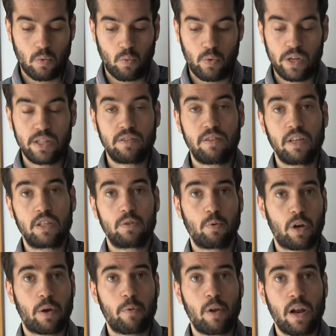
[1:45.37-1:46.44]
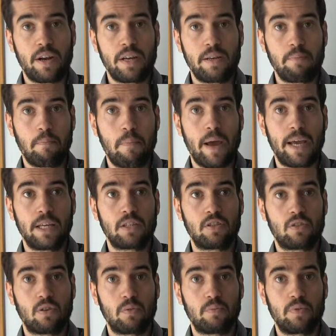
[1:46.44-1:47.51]
We teach vocabulary
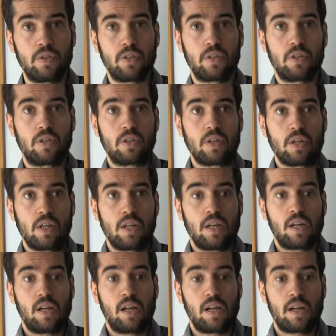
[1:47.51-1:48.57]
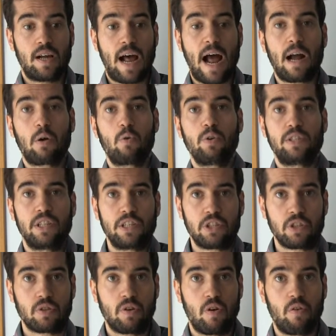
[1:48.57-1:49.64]
based on the
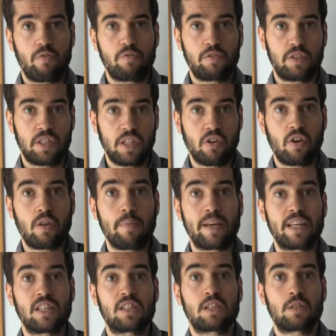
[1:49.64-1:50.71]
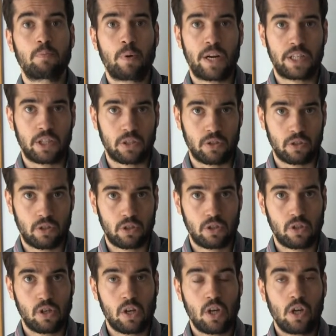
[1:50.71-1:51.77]
acquisition of synonymic expressions.
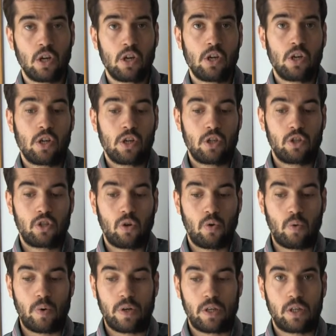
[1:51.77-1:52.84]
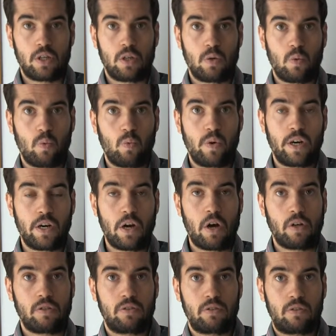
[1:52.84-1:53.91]
So we're
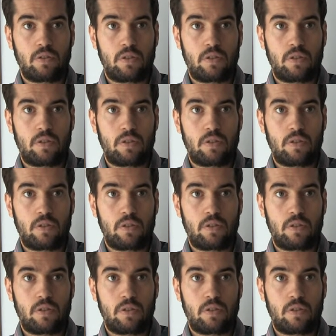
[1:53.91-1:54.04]
not